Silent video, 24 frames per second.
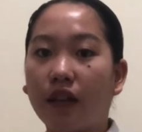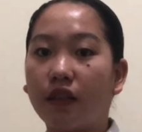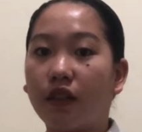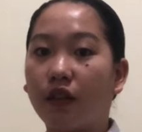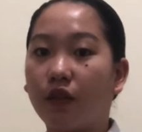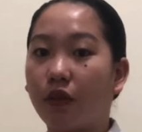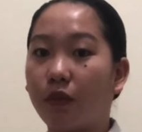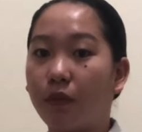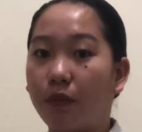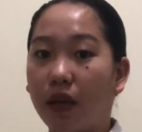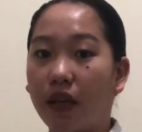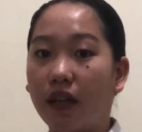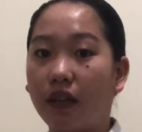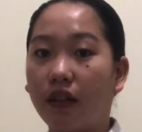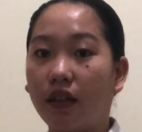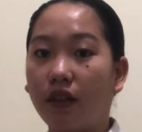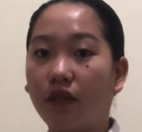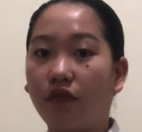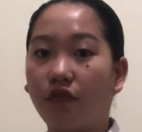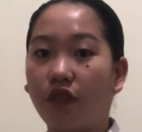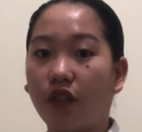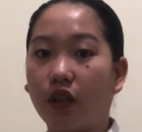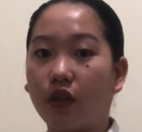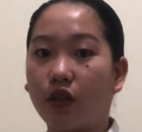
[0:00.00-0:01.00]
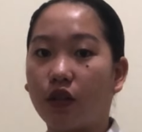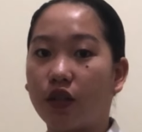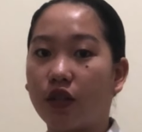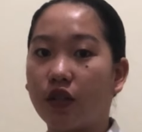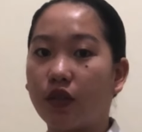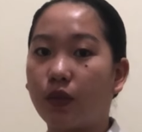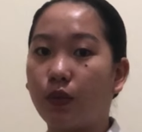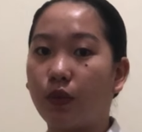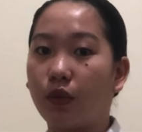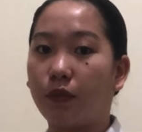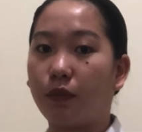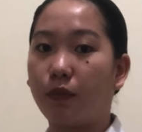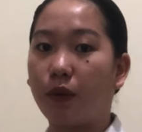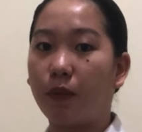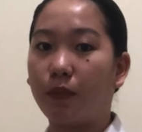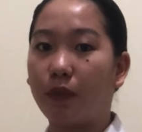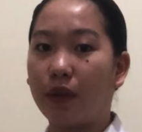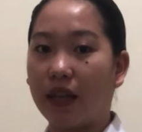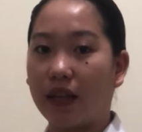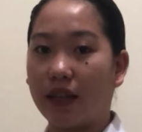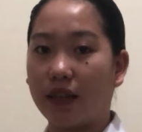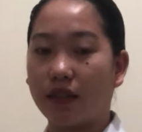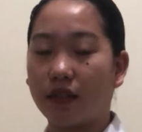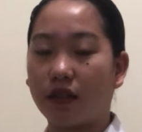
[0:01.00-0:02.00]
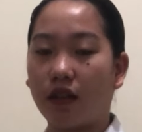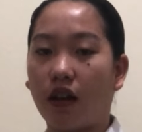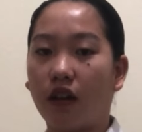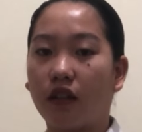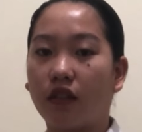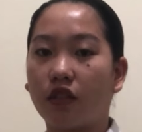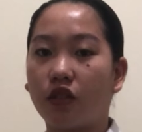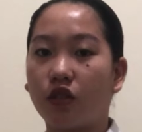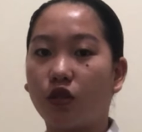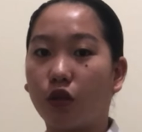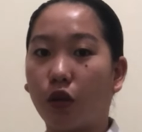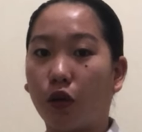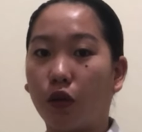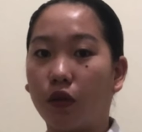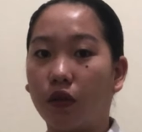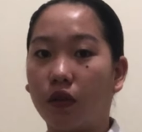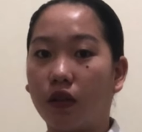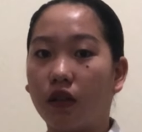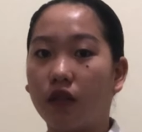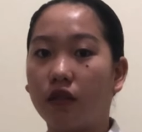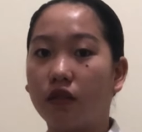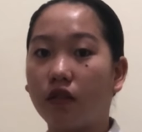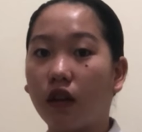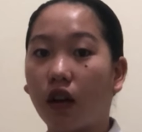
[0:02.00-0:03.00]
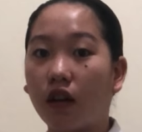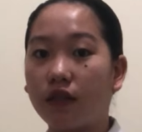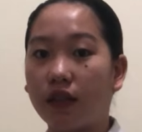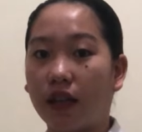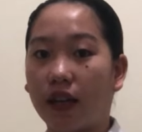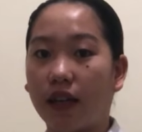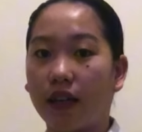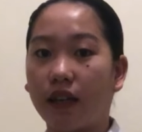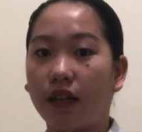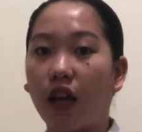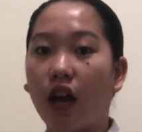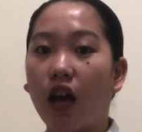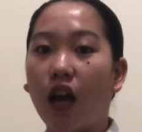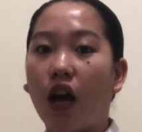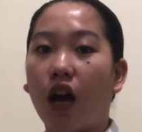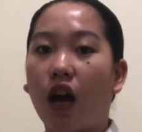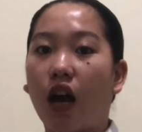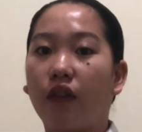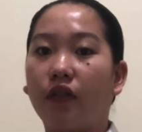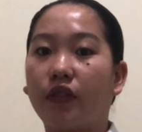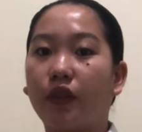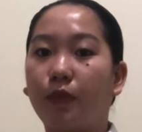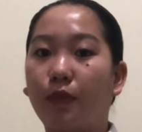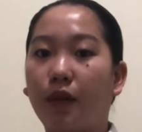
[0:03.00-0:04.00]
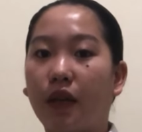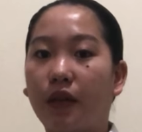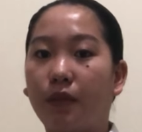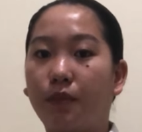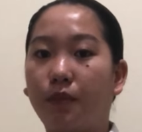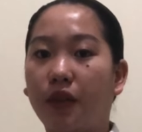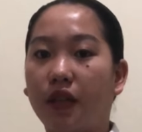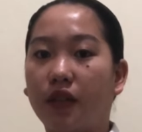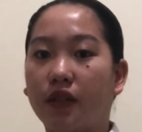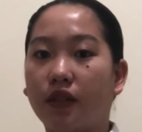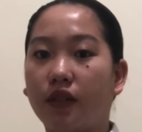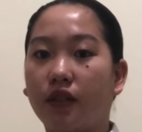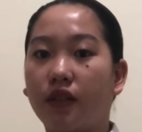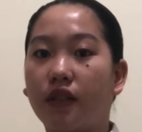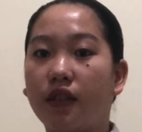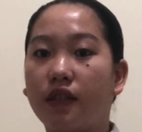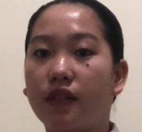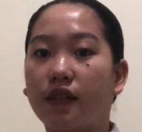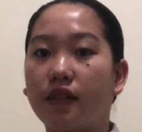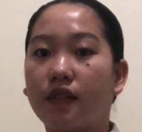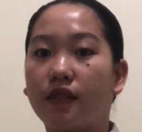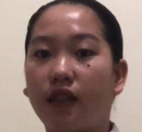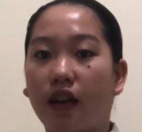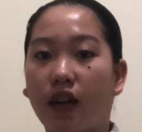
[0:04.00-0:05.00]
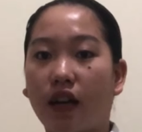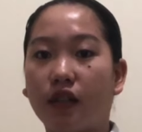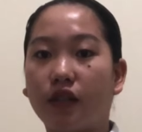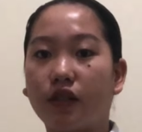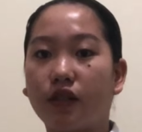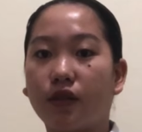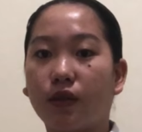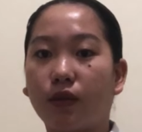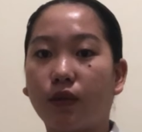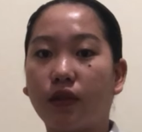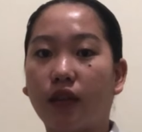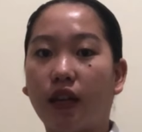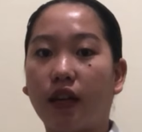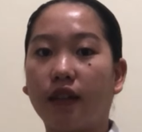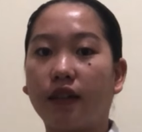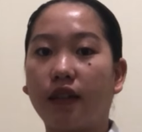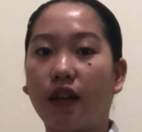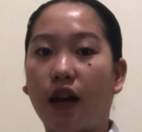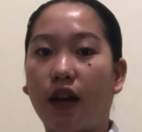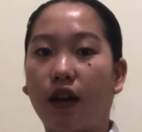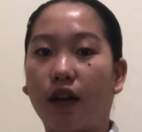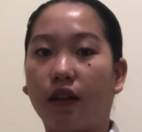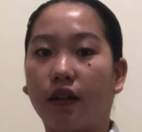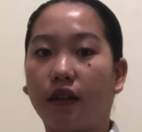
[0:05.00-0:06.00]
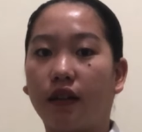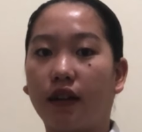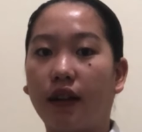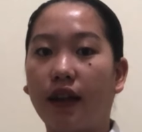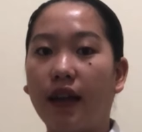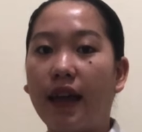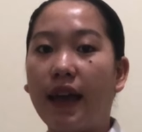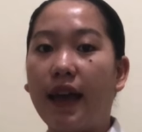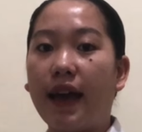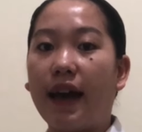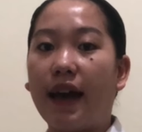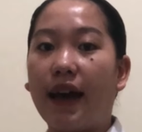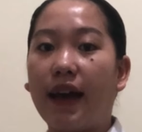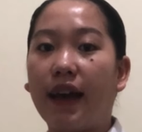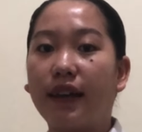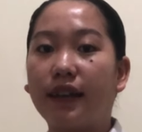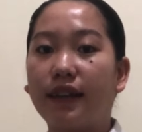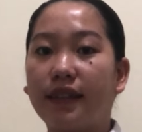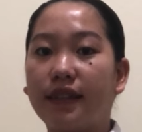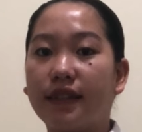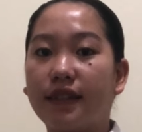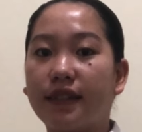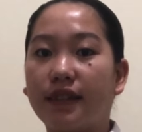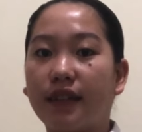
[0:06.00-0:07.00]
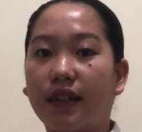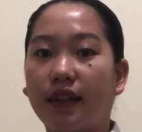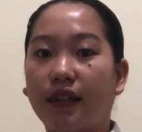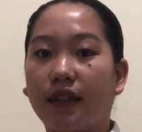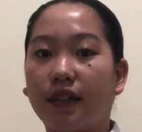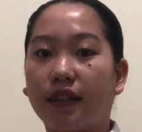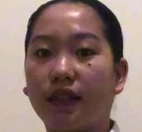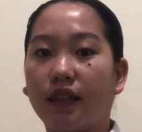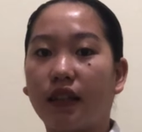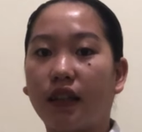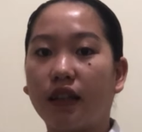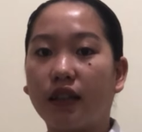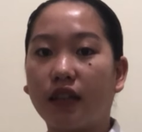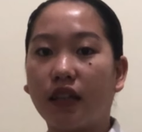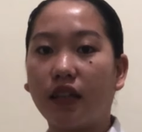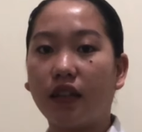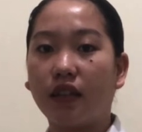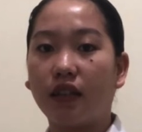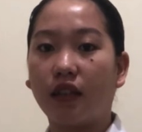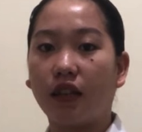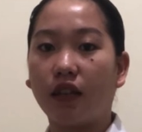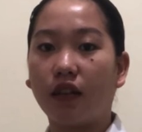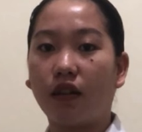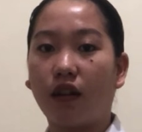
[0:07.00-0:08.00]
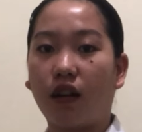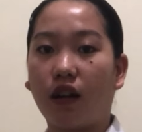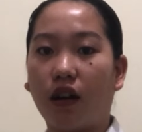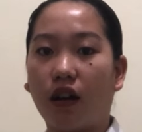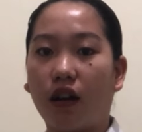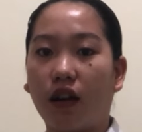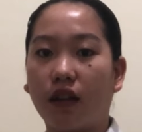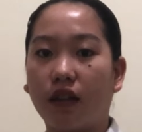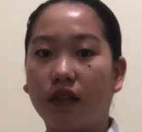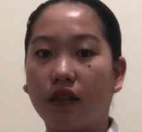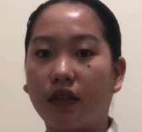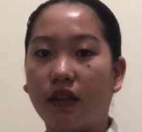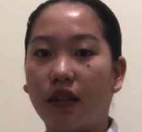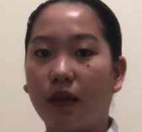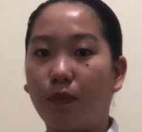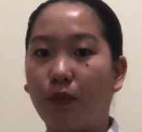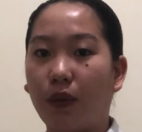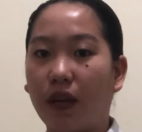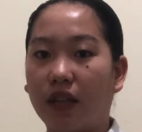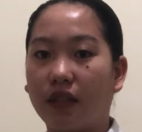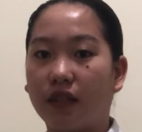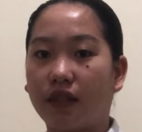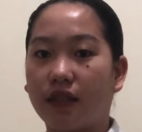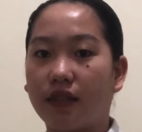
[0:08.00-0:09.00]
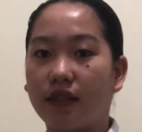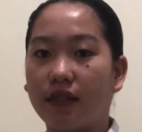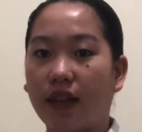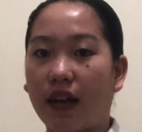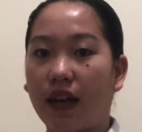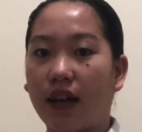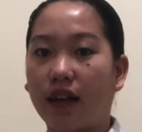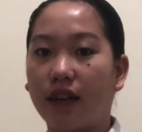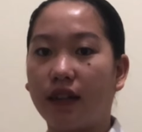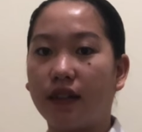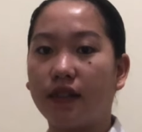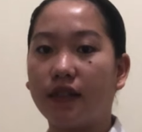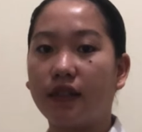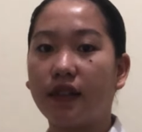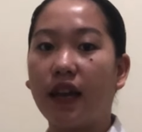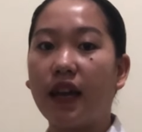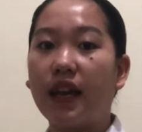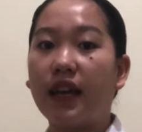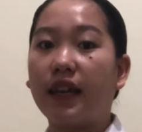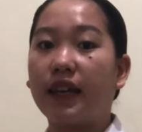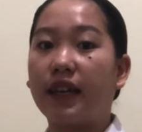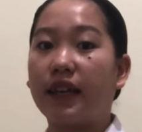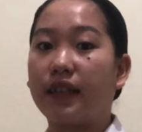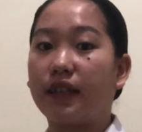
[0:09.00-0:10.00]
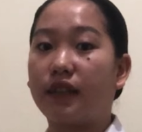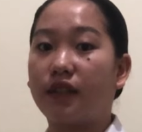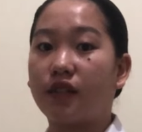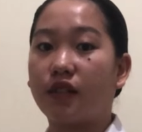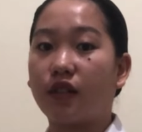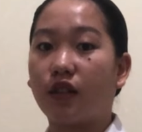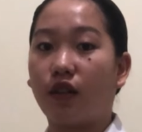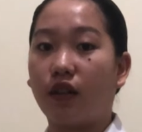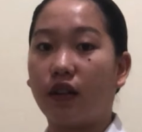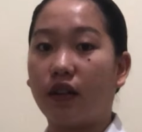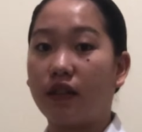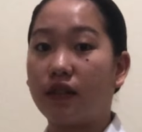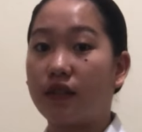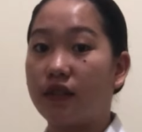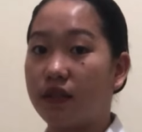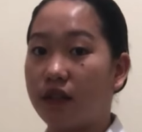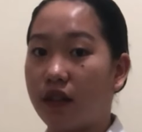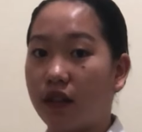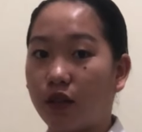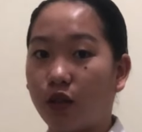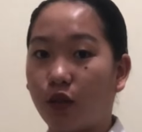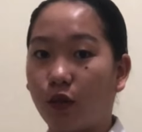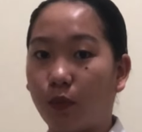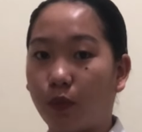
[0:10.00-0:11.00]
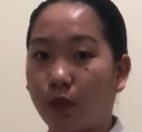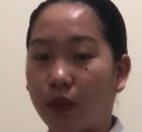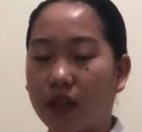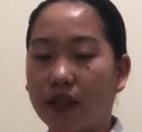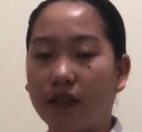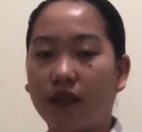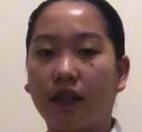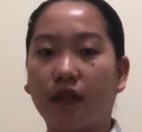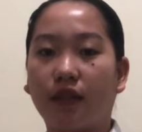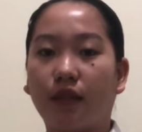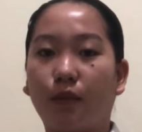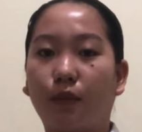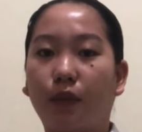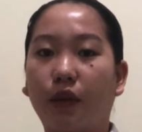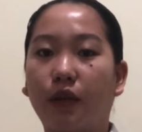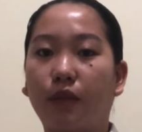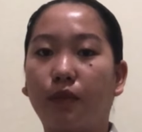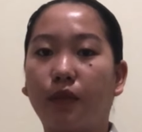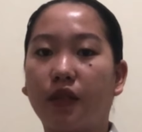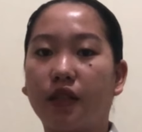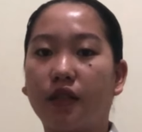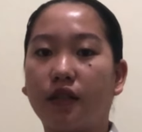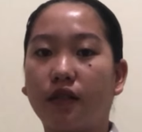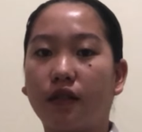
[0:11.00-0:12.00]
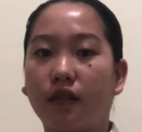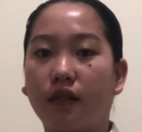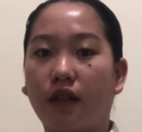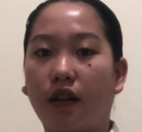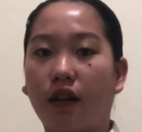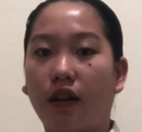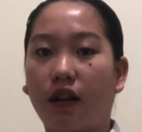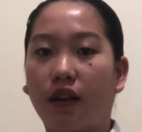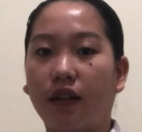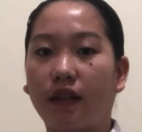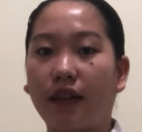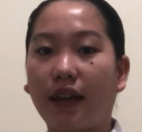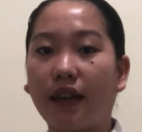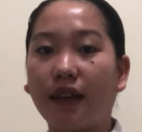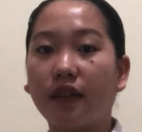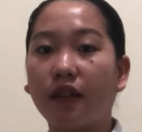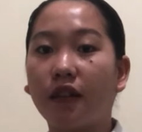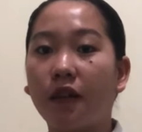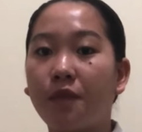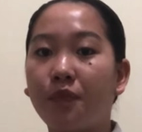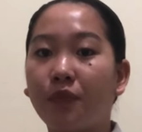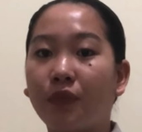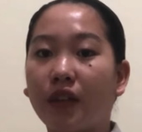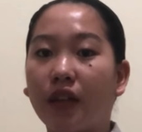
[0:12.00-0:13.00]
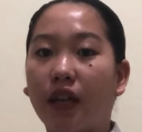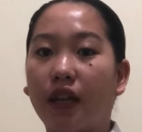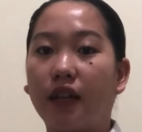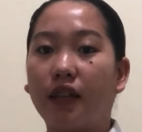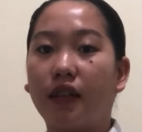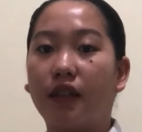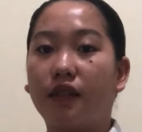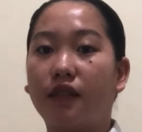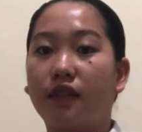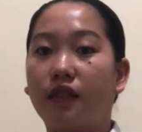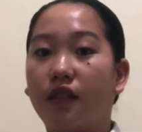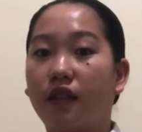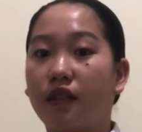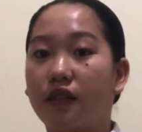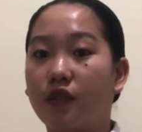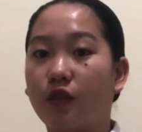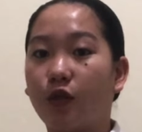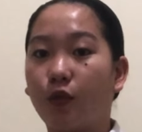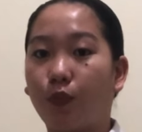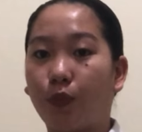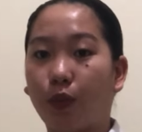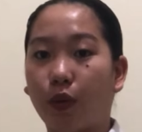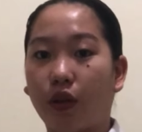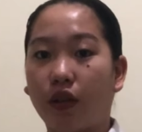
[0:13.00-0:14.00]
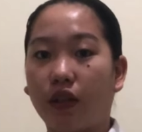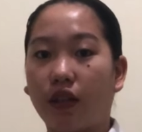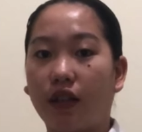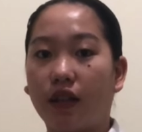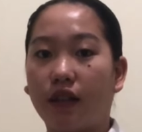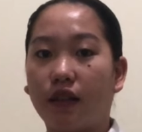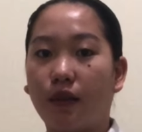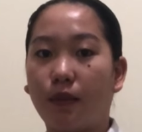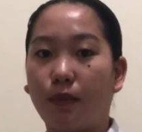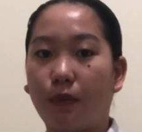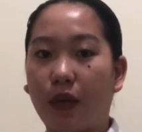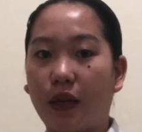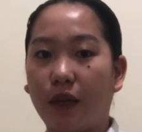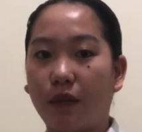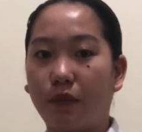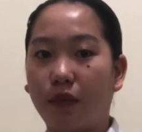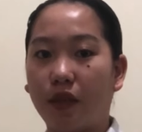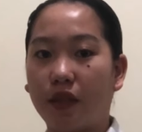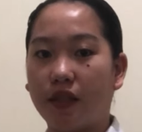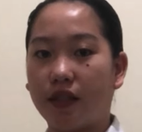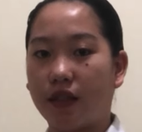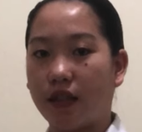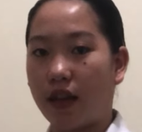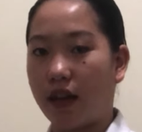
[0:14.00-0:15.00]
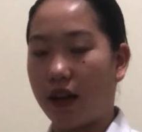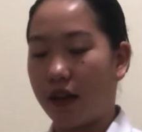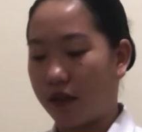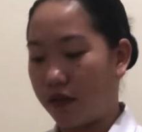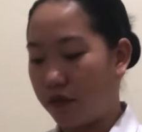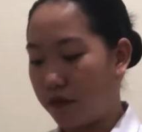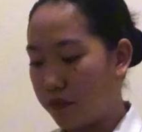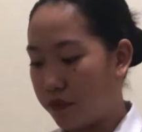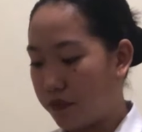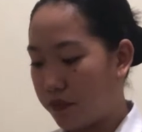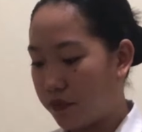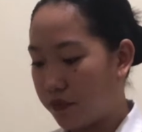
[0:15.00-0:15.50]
the remaining fingers will be placed on the jawline of the baby. So this is done so that our hand is not leaning on the patient's eyes, it's not compressing the baby's neck, and it is supporting the baby's head.